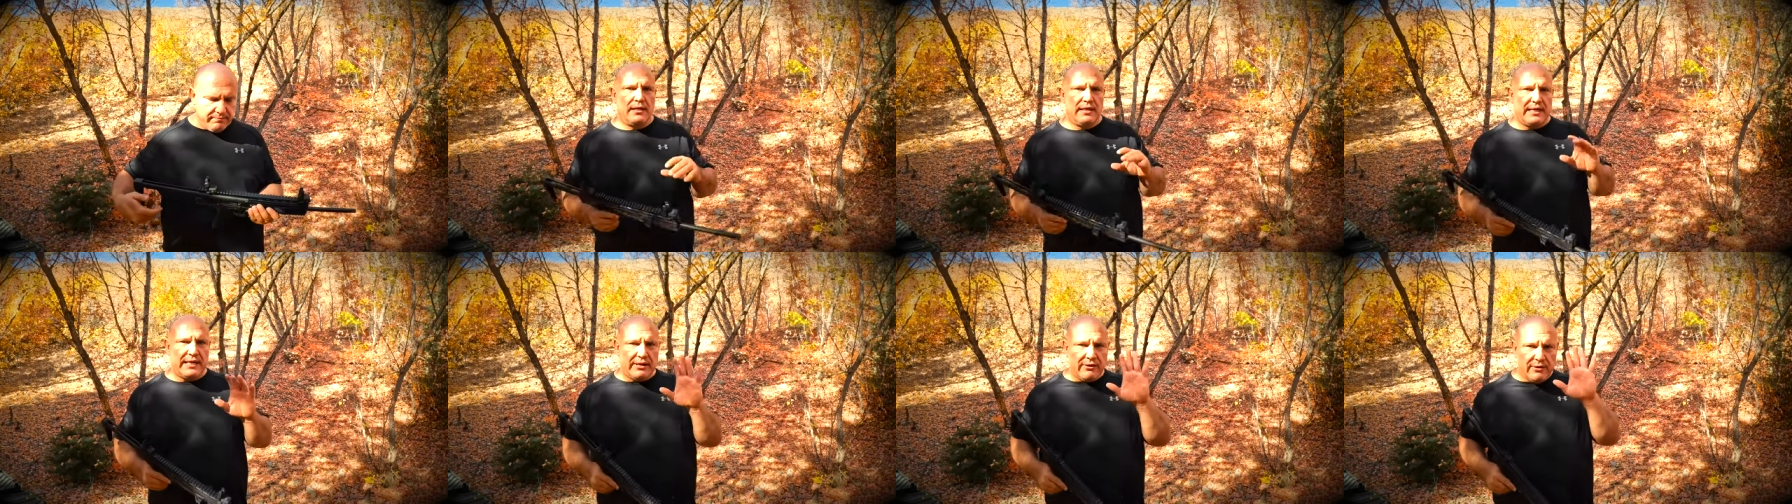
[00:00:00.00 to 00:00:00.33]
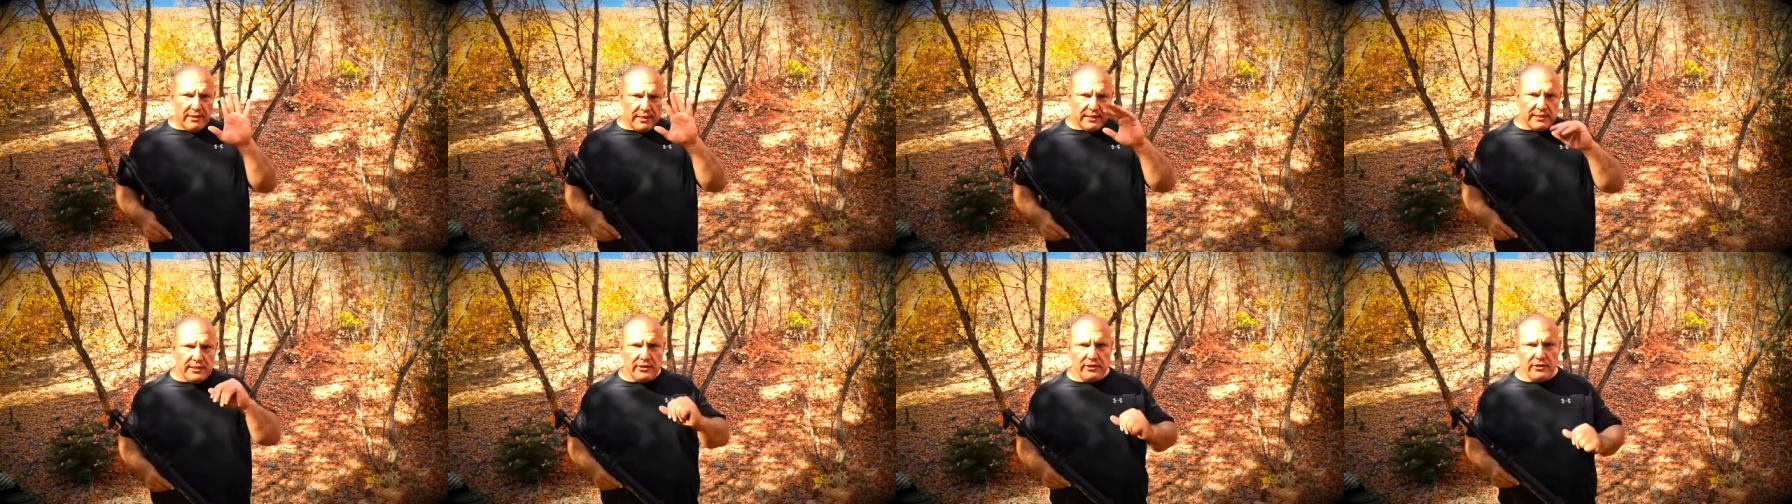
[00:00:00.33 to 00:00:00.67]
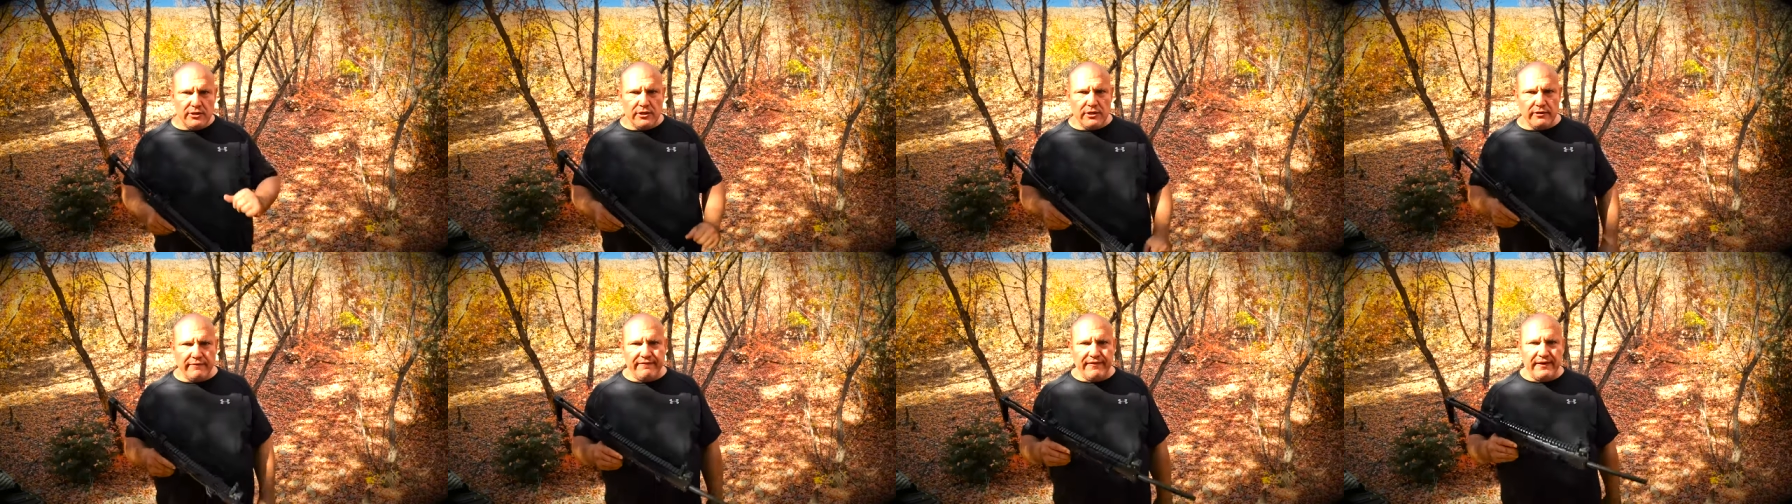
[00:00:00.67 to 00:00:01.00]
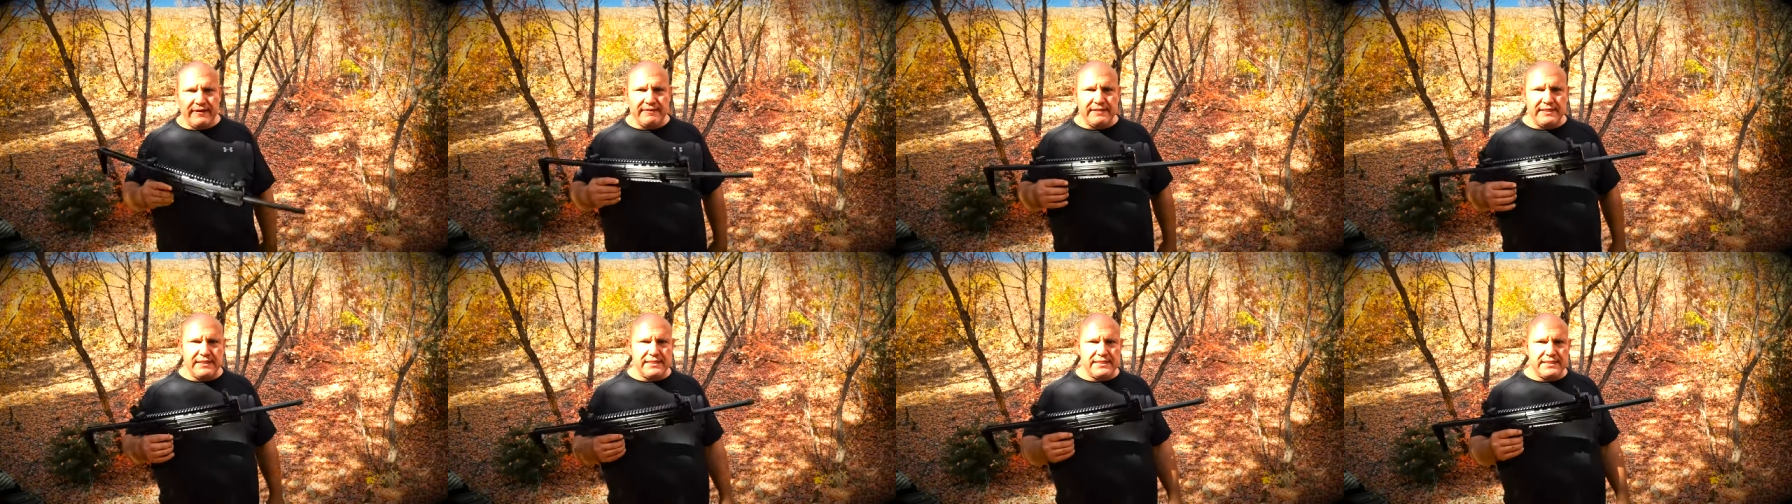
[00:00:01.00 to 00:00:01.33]
Now I tell you the
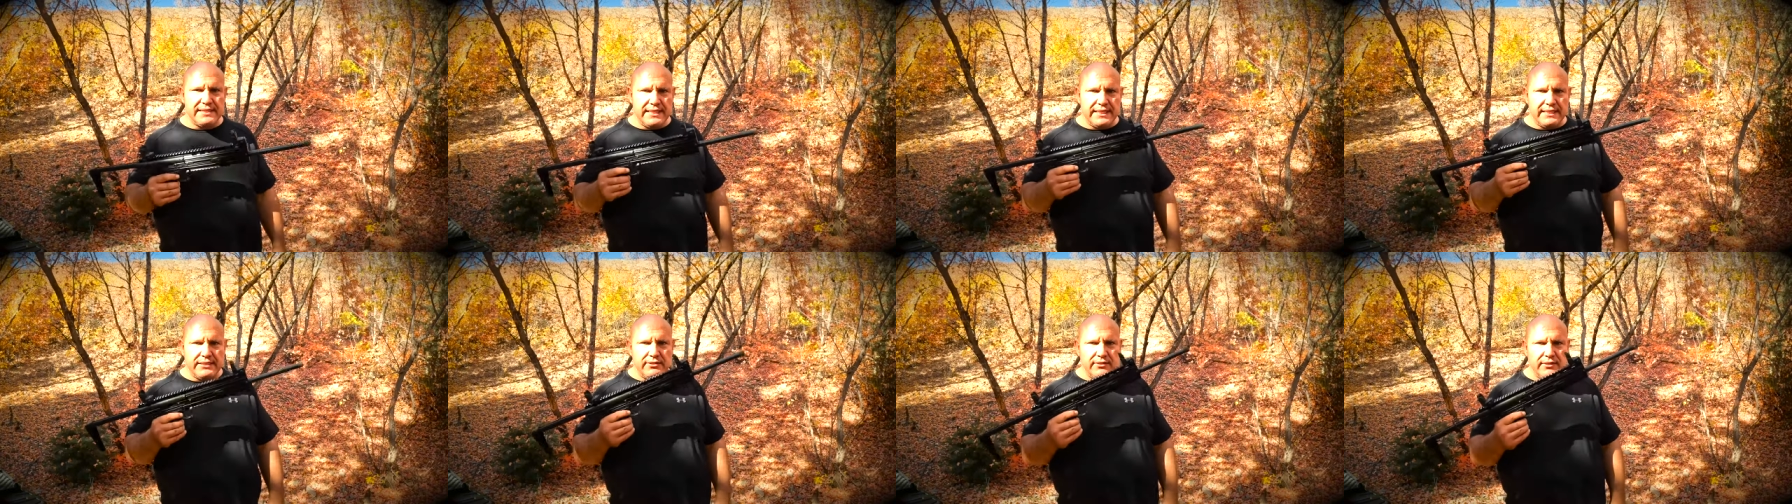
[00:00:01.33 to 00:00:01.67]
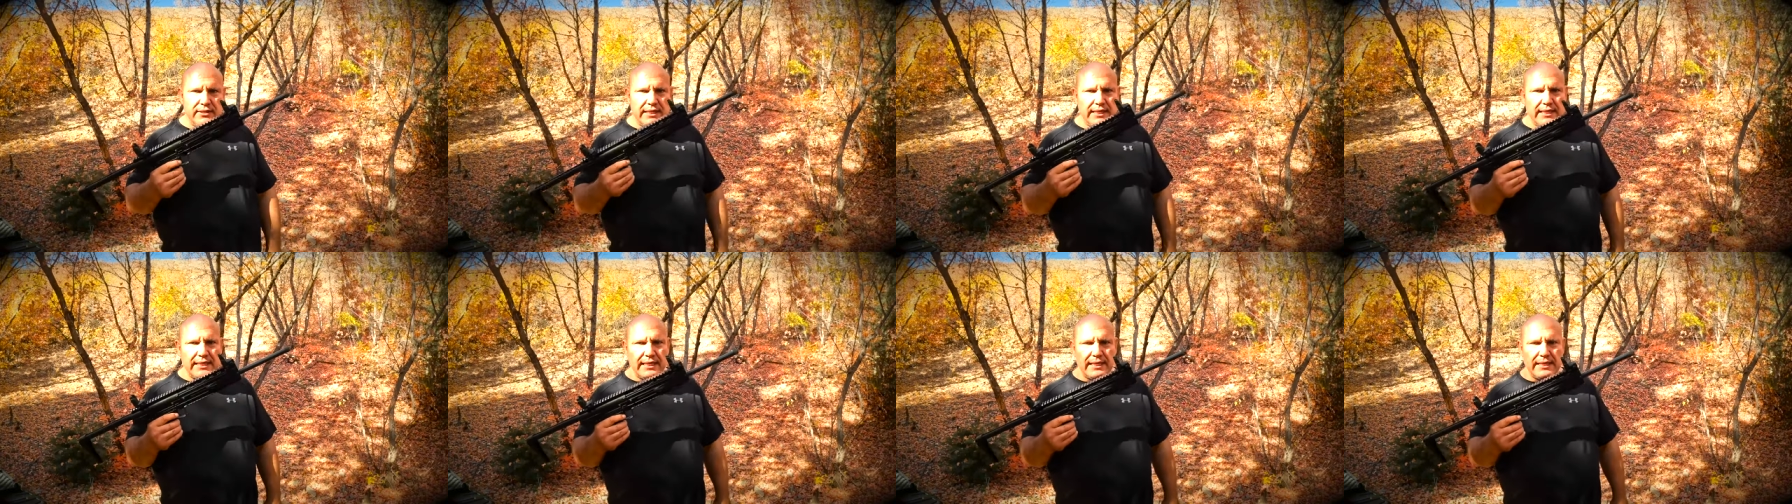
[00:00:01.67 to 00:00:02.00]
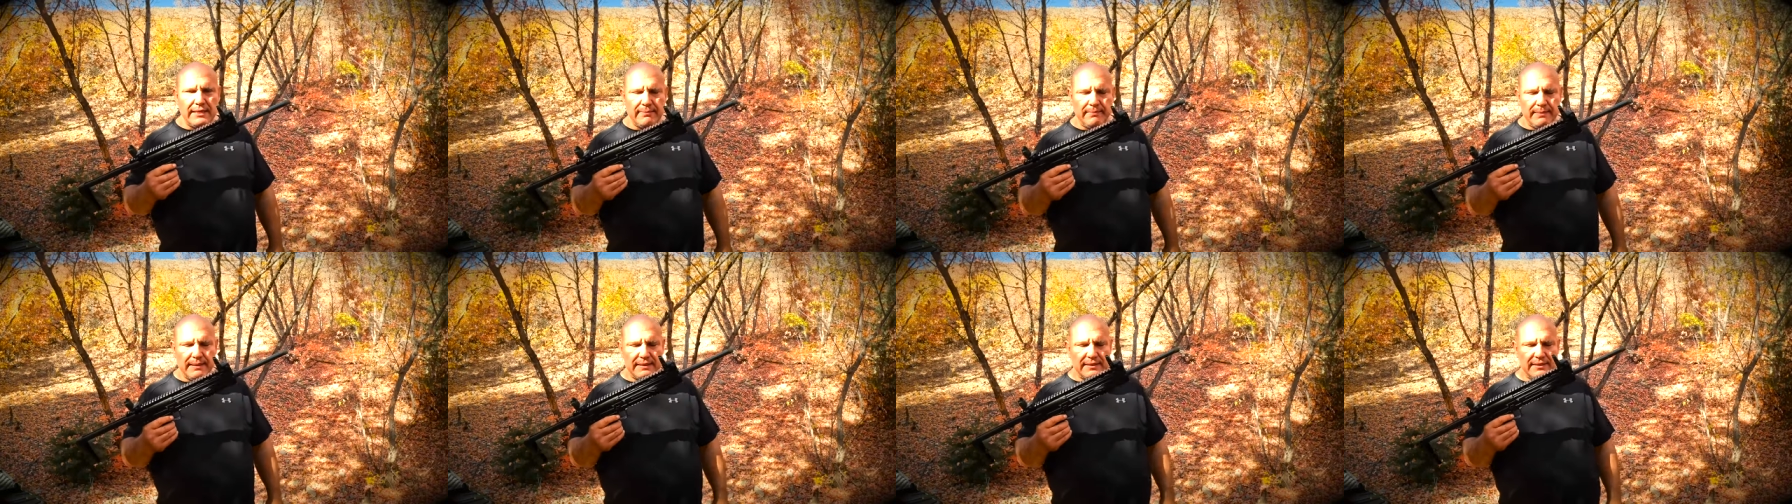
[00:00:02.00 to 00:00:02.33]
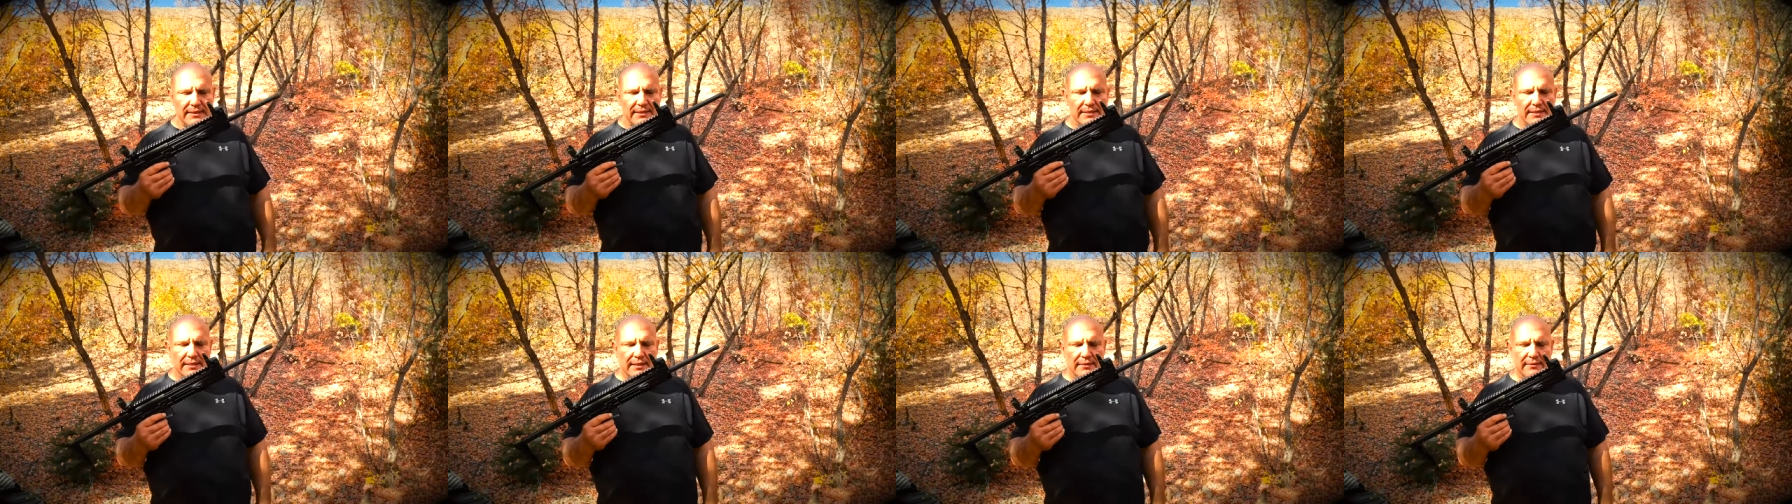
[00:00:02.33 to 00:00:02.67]
five things that I do not like about
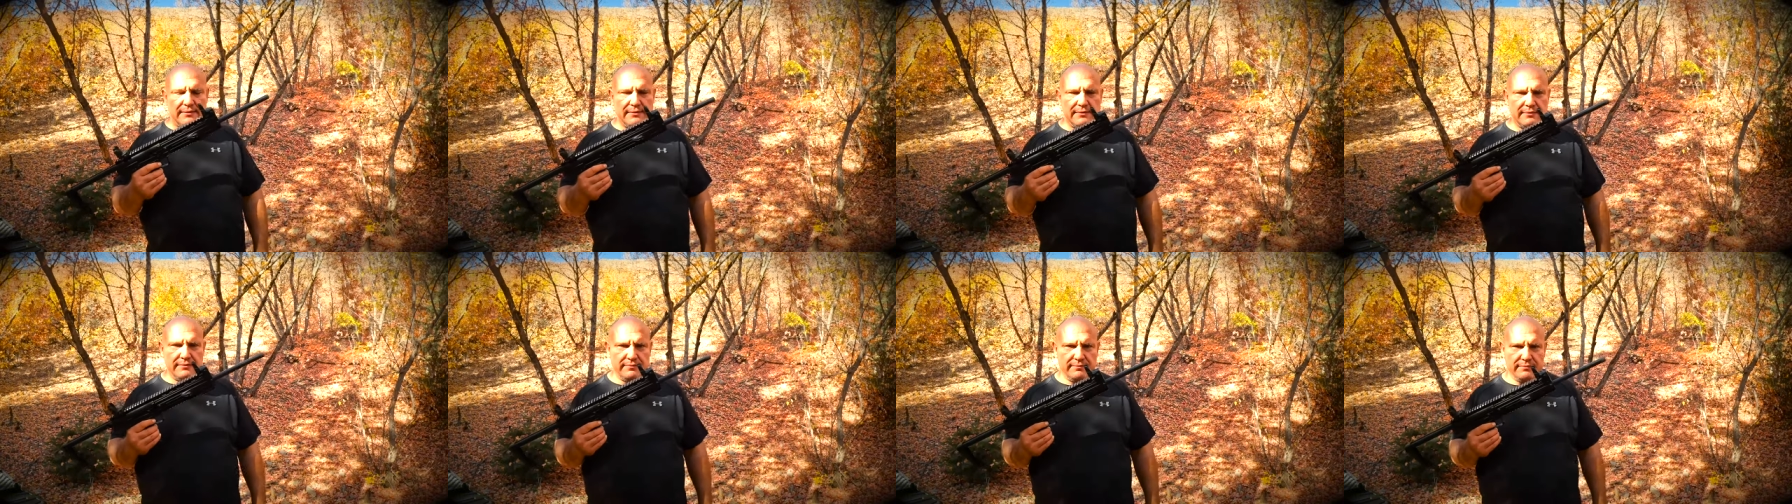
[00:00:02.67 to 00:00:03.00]
this gun.